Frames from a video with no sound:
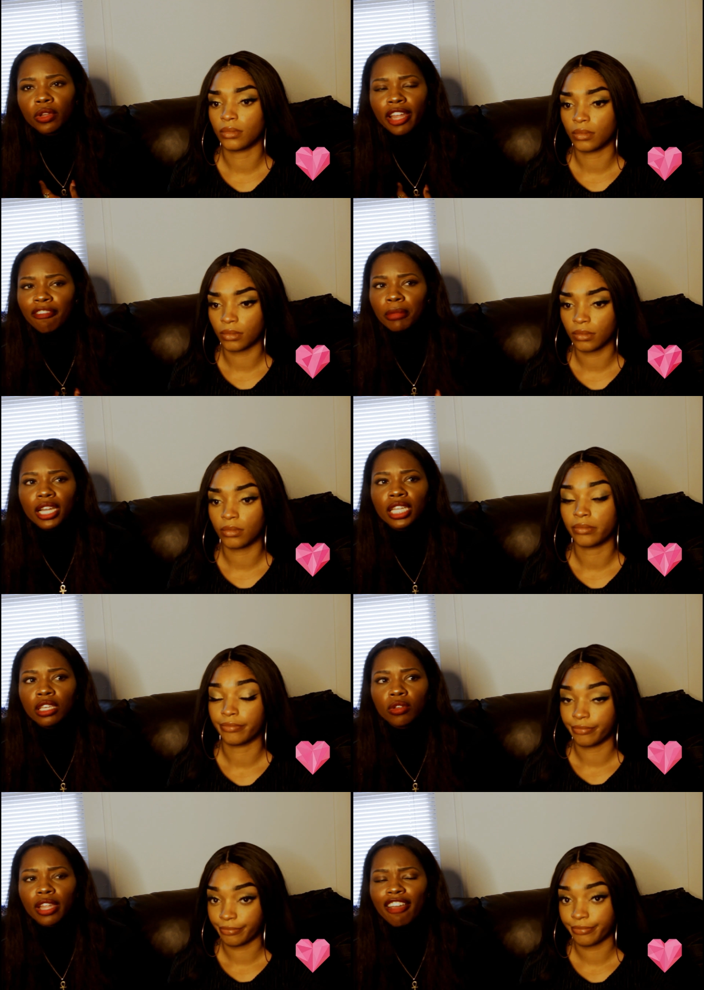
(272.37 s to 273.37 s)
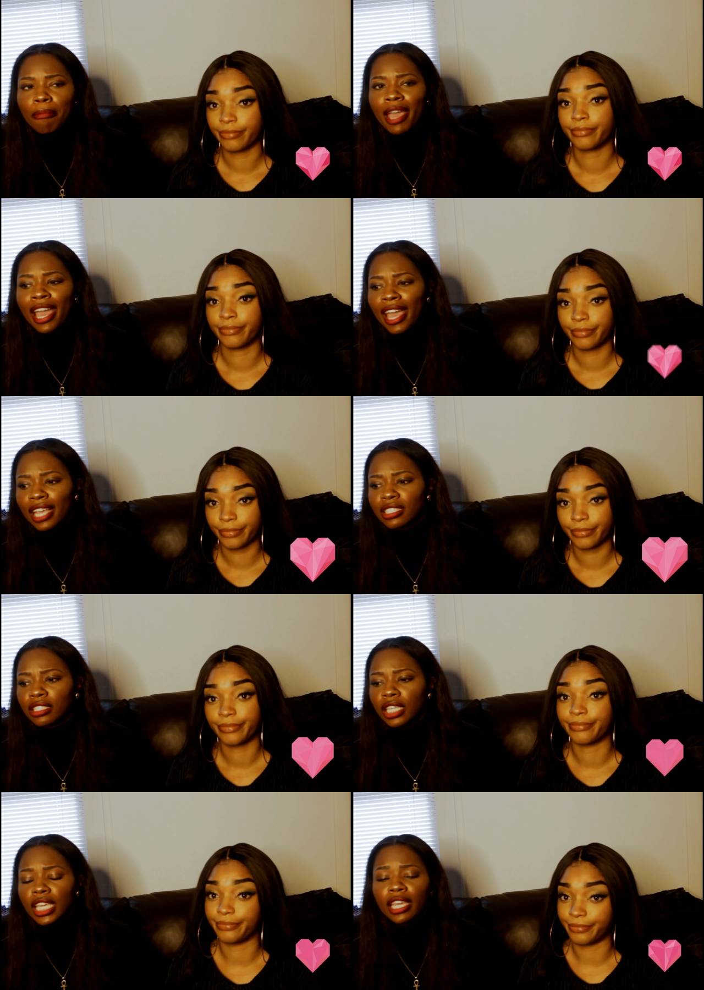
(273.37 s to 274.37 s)
Speaker 1: you can have money, you can have bags,
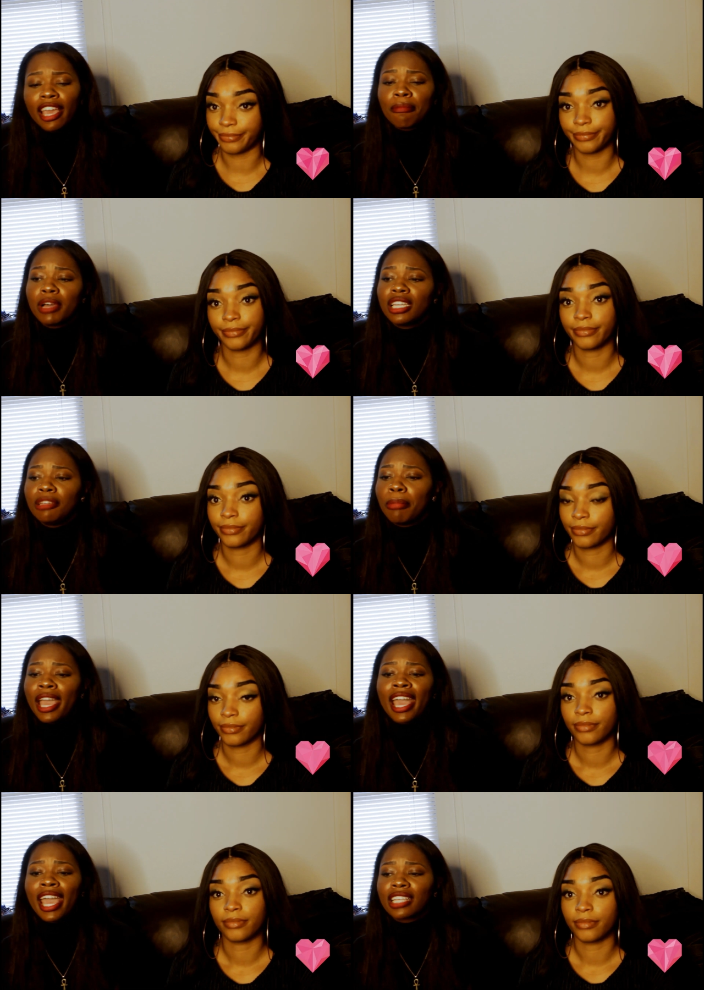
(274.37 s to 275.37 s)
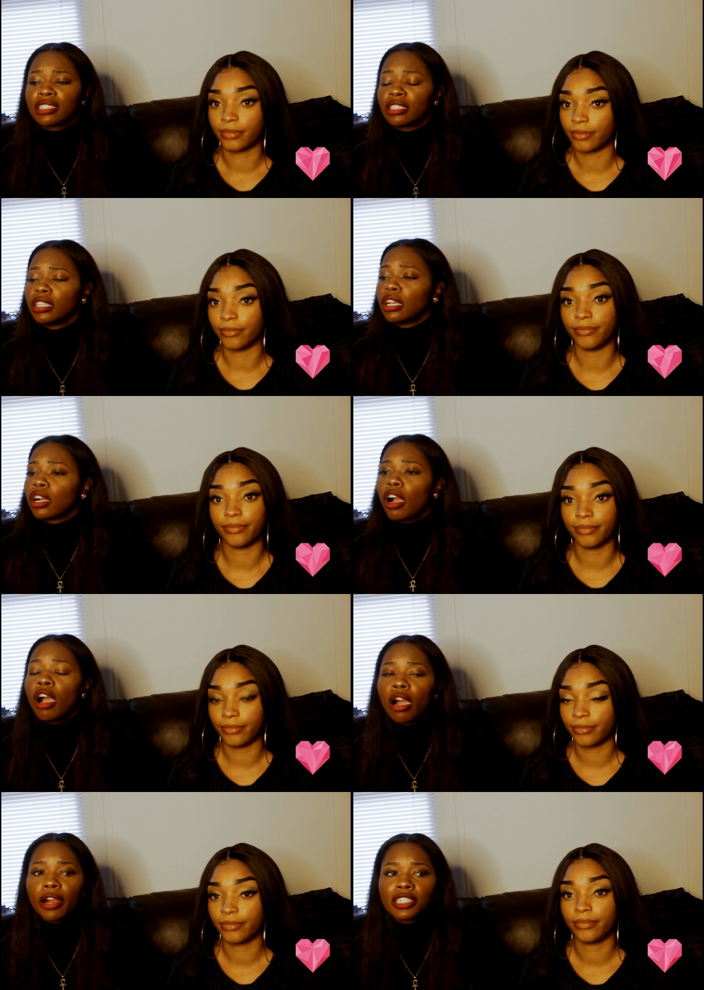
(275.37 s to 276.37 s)
he can have money, bags, mm-hmm.
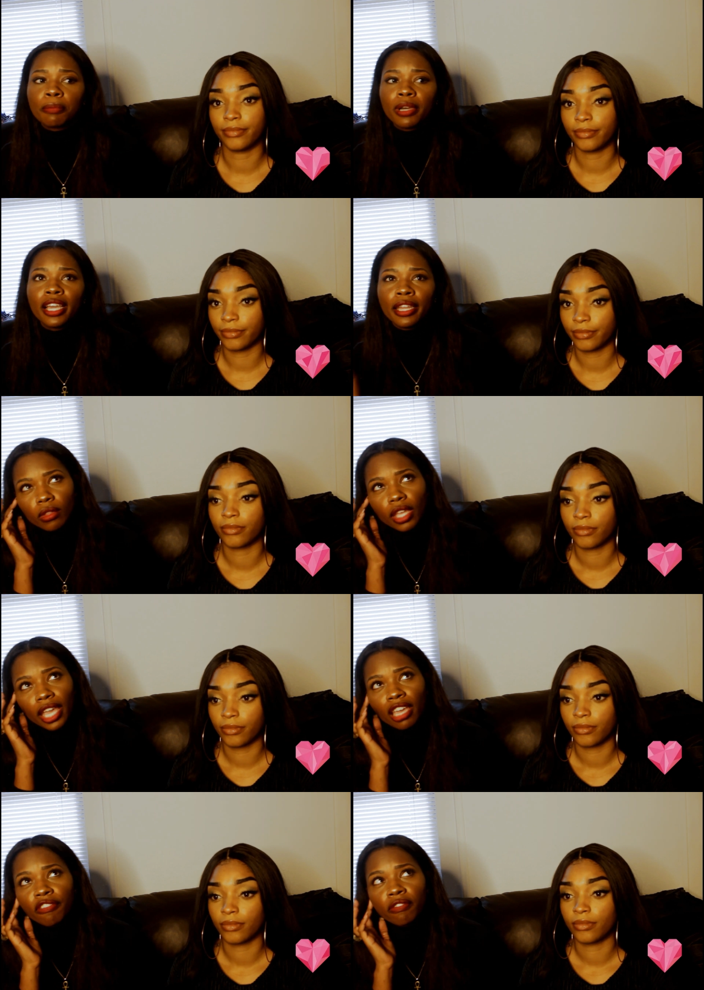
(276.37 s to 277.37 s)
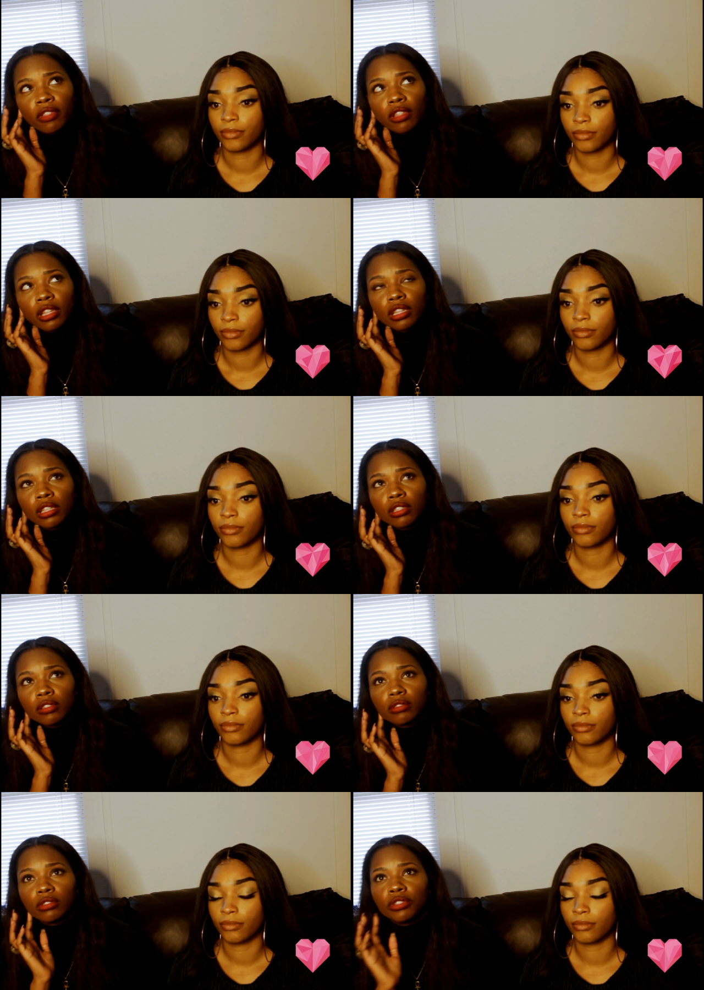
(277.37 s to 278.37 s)
cars, but if
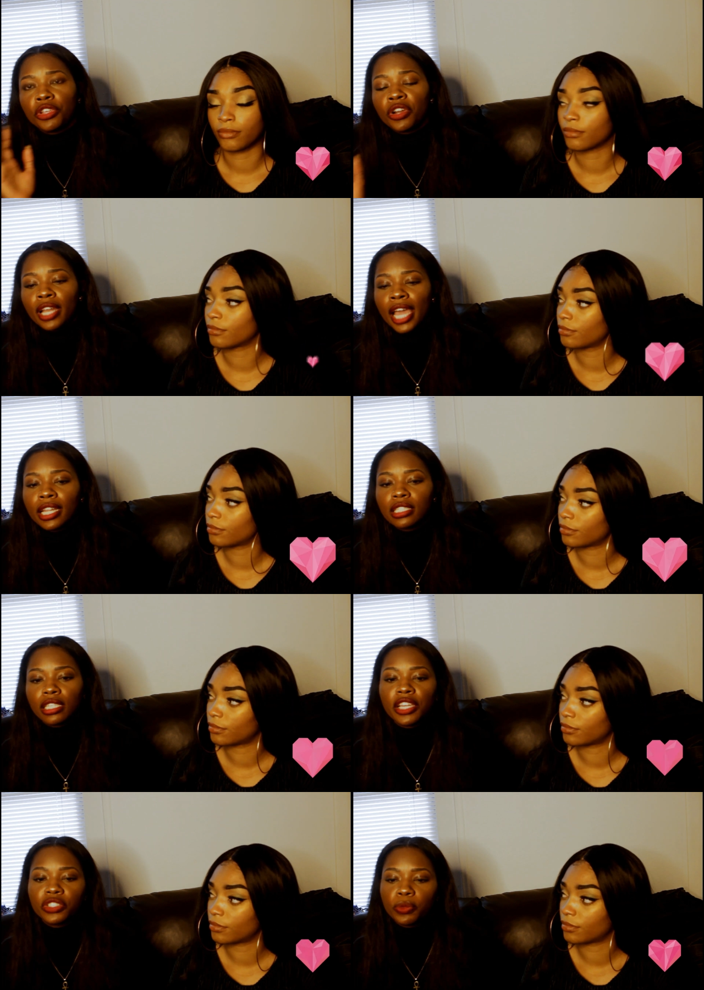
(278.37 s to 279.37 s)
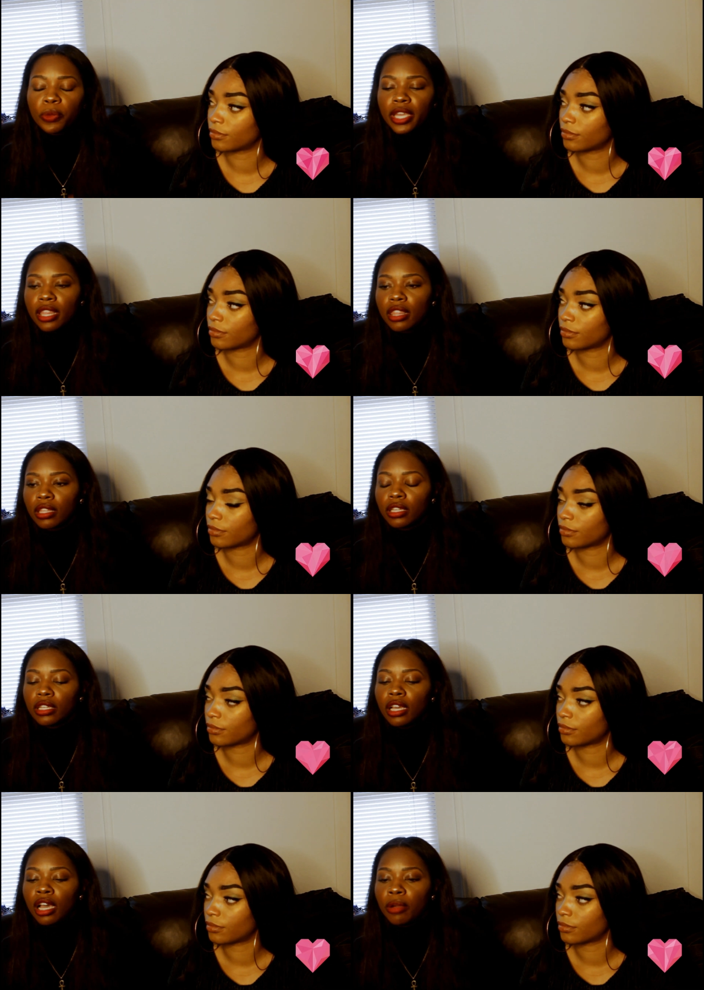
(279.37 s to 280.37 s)
you're not in touch with
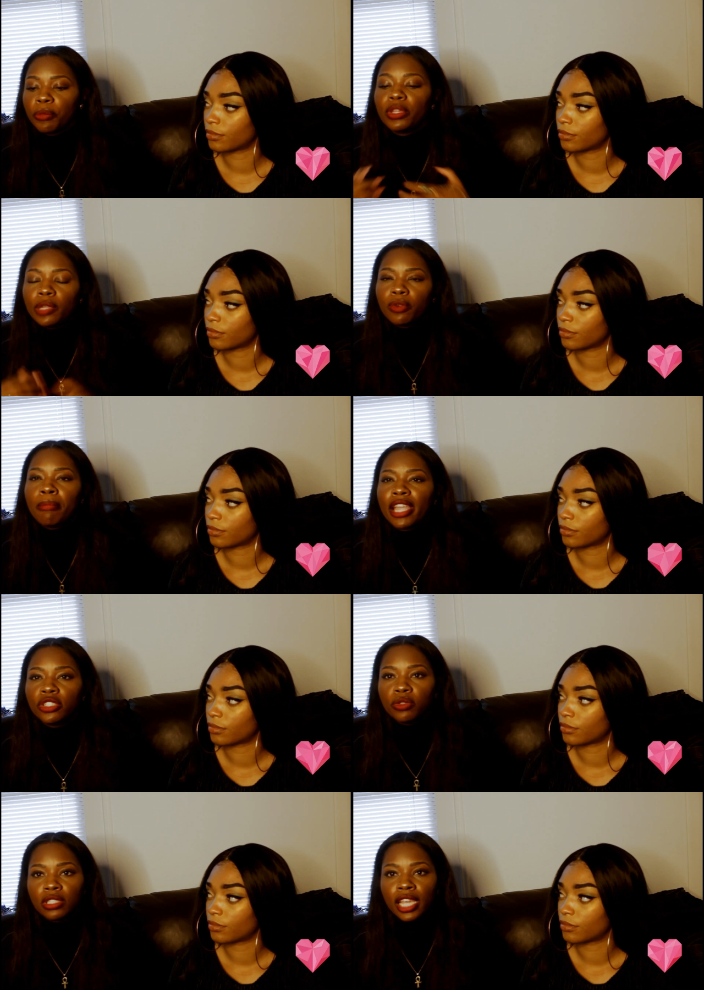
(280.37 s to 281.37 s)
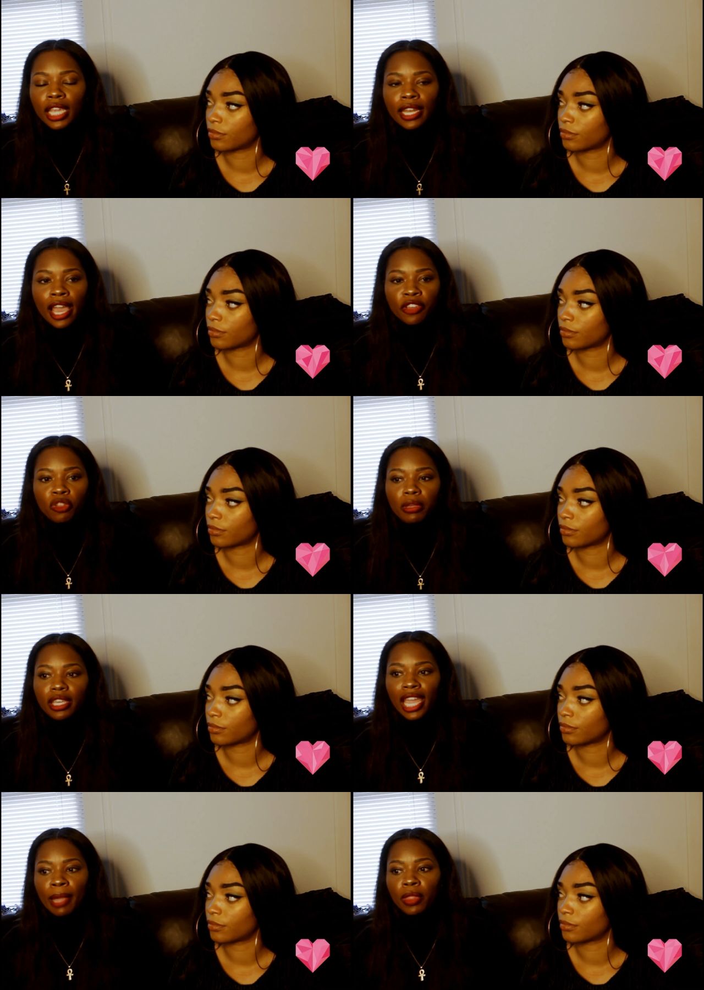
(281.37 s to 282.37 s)
um, really what makes you tick and how you
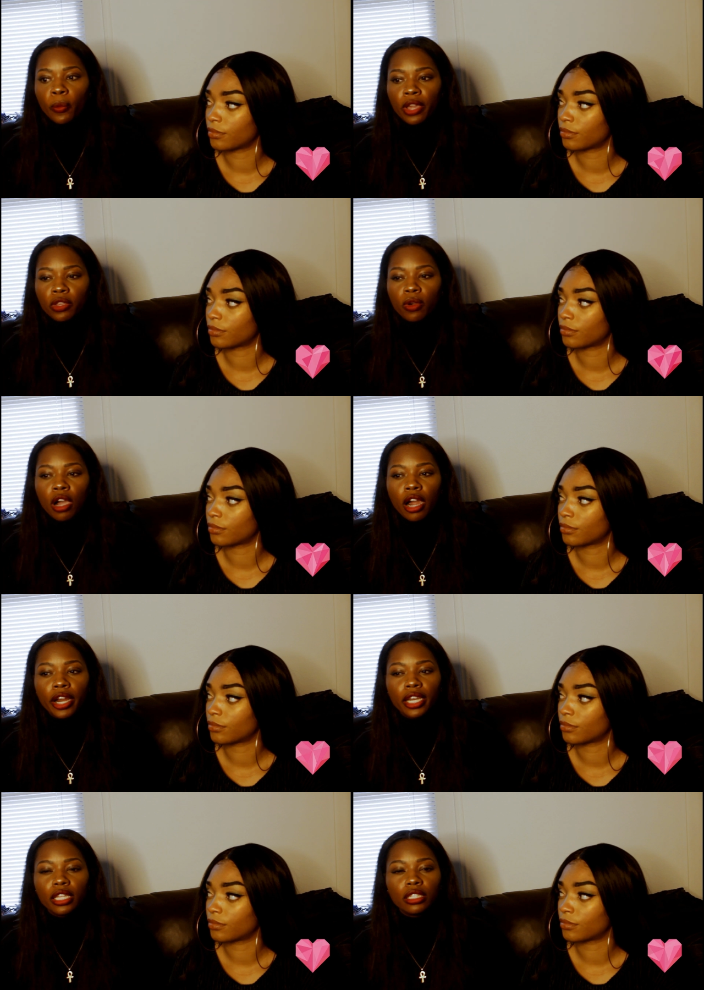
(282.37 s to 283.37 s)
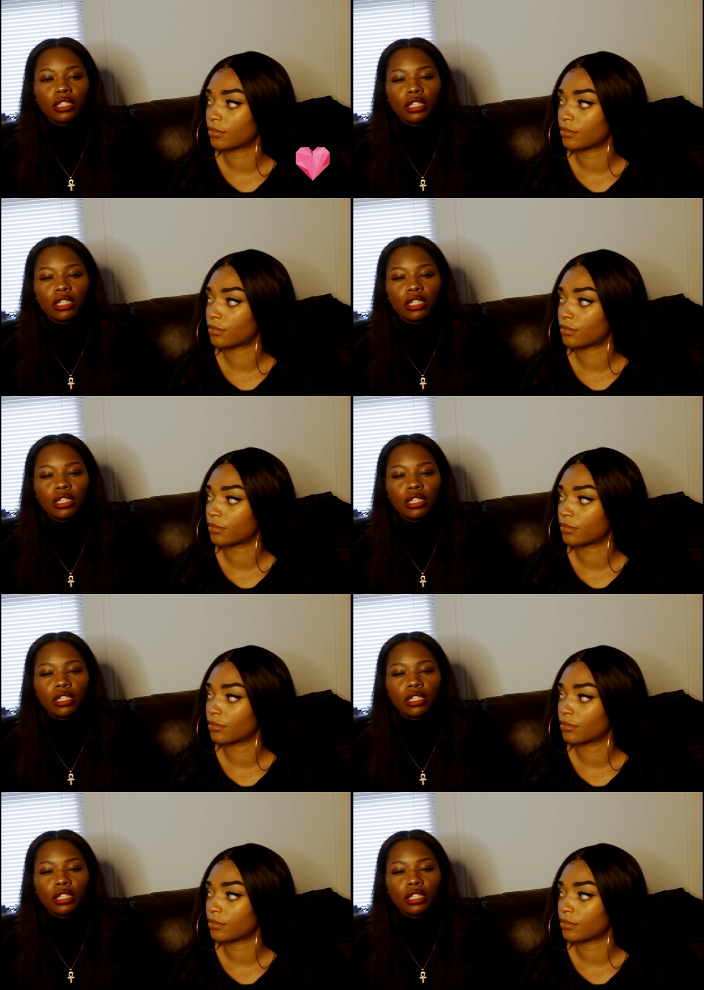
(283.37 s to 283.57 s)
became the way you are and